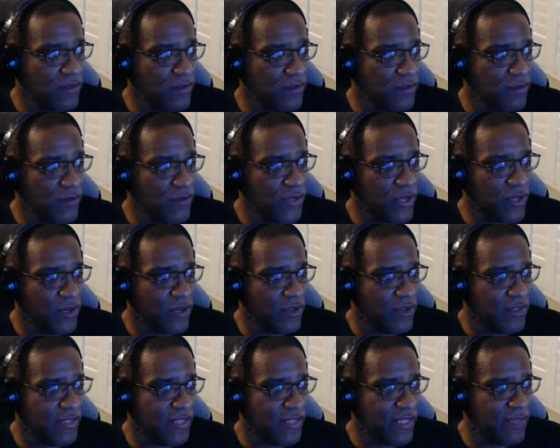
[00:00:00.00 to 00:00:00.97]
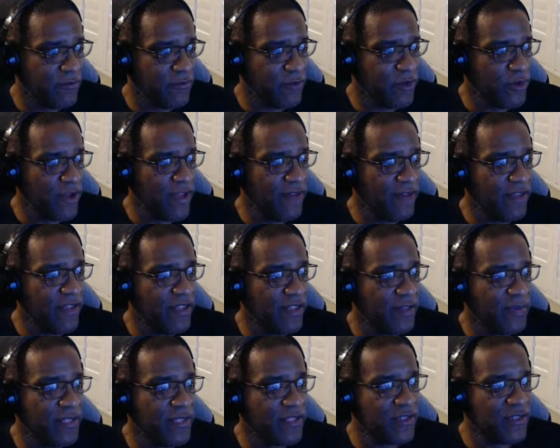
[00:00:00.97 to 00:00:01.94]
with ours, and then we'll have
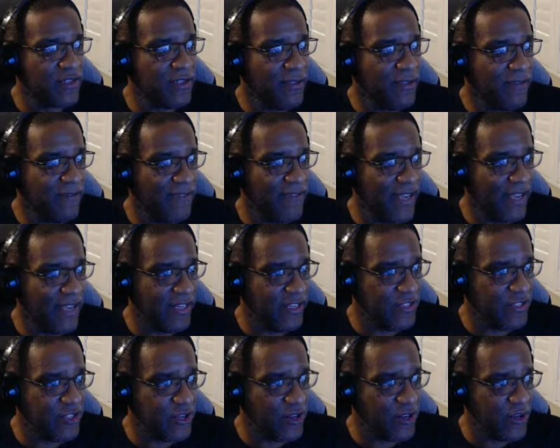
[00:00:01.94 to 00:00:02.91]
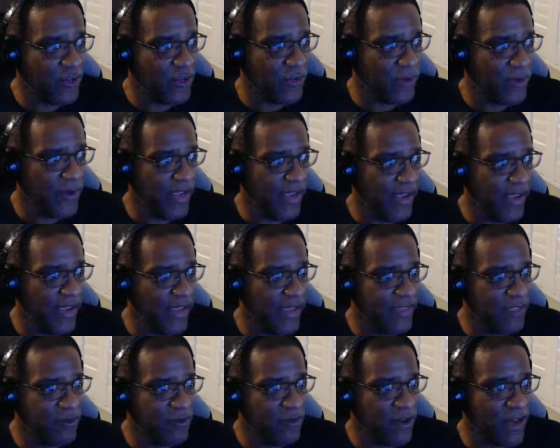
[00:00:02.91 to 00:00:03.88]
elemental advantage all the way, and
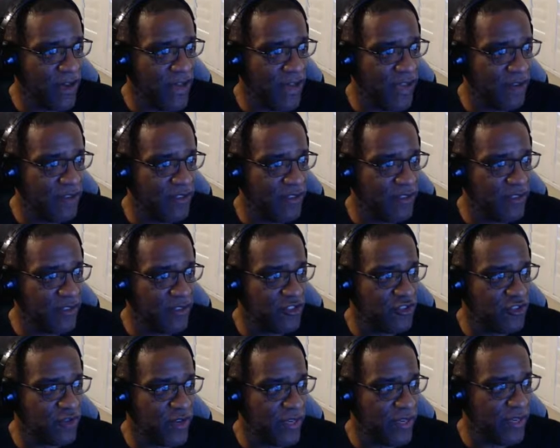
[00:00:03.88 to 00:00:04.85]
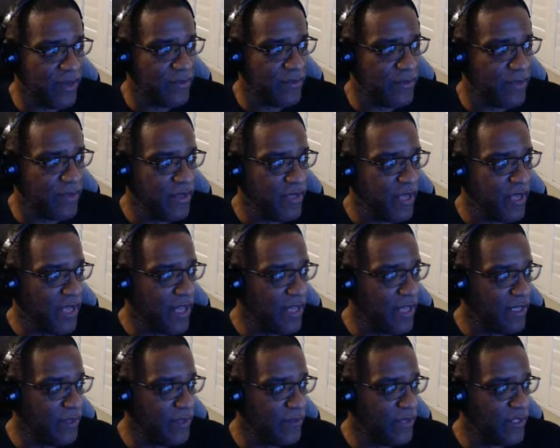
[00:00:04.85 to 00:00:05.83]
then we'll have a straight up
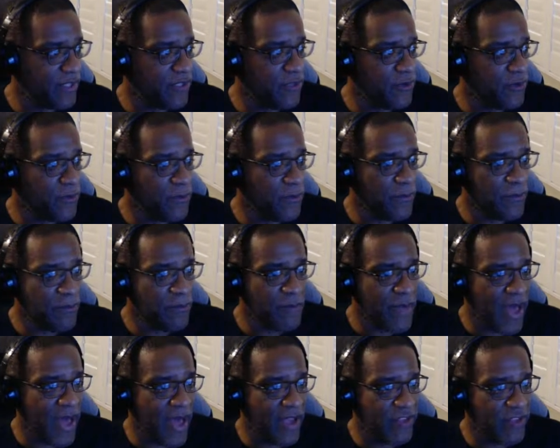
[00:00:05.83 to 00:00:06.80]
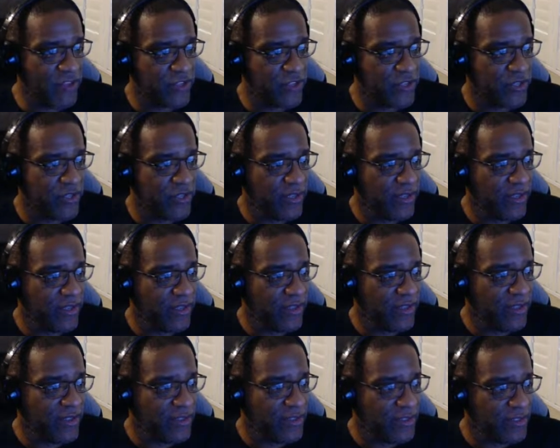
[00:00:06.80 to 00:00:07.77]
elemental match.
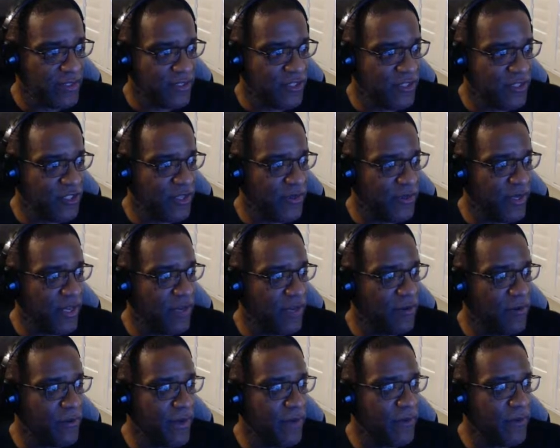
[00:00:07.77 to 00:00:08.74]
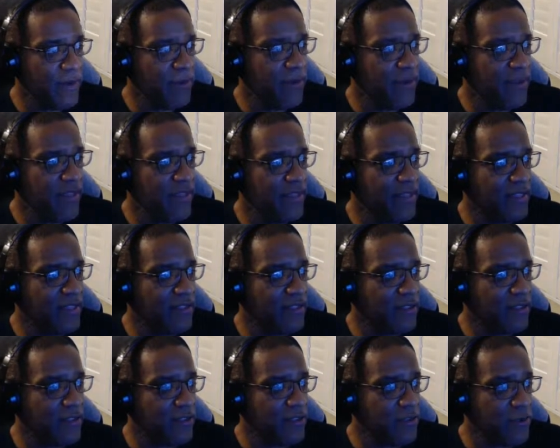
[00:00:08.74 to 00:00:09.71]
So let's do it. Oh, wait, wait, wait. Let's
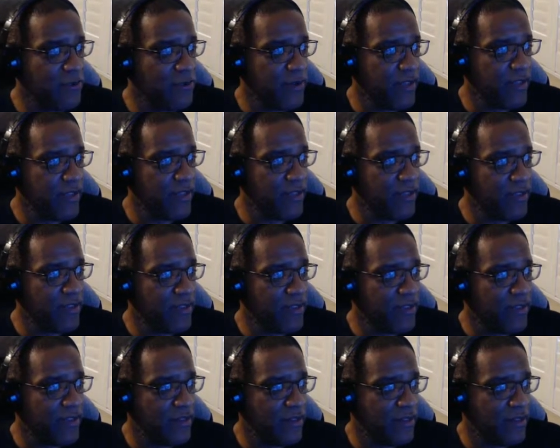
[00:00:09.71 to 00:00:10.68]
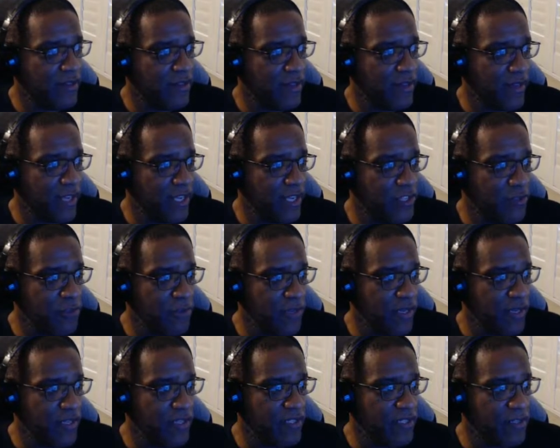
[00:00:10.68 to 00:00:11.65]
go with uh, H
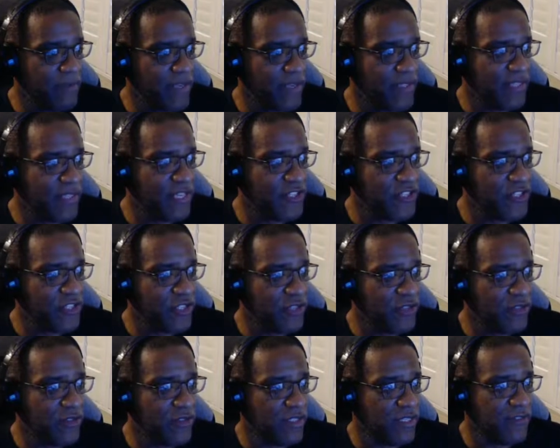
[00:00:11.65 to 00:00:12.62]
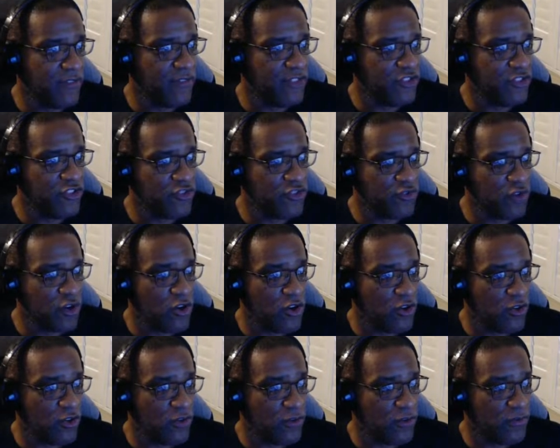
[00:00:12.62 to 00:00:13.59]
P. Let's make that shield even
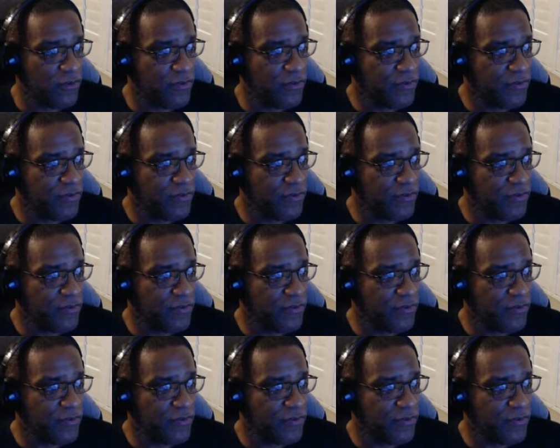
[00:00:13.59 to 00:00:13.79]
stronger.